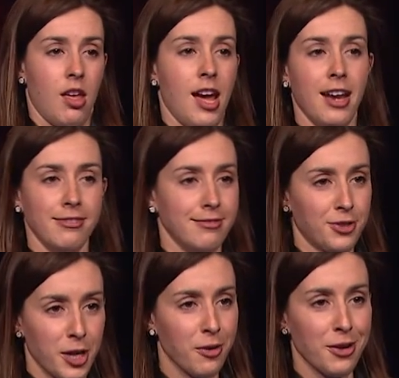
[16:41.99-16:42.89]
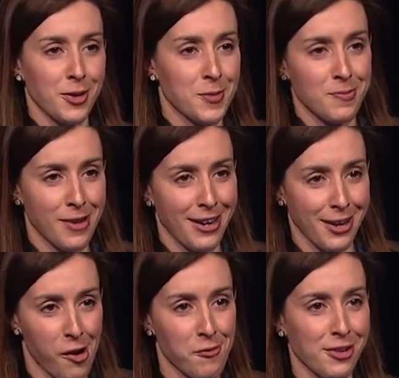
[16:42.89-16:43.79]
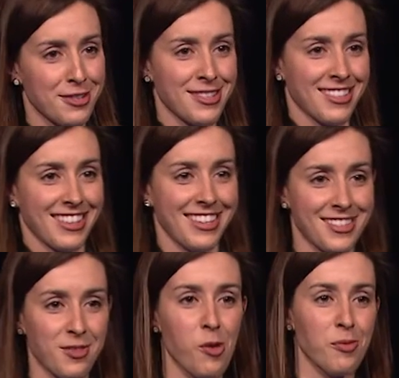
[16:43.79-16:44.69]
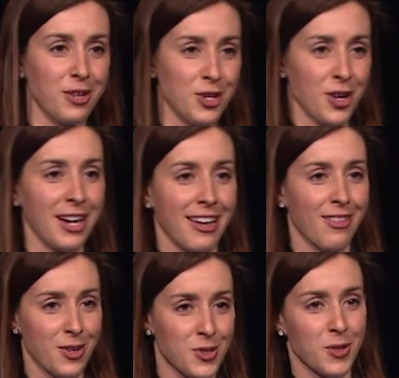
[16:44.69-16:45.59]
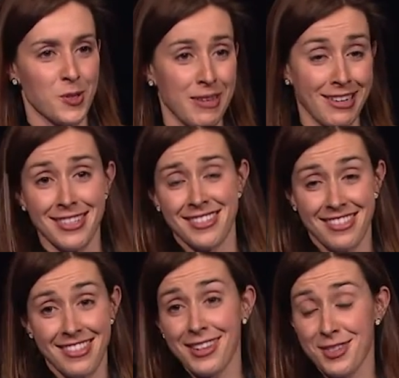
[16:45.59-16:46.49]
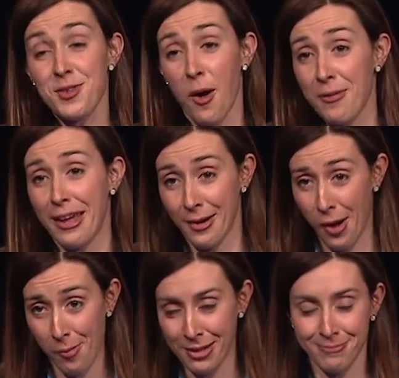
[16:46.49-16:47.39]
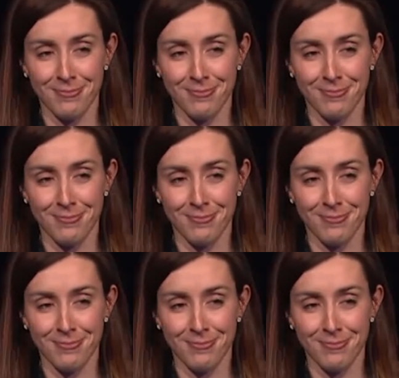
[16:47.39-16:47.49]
And for anyone who's planned a conference that's global and you're trying to get those sort of speakers, that's not that uncommon.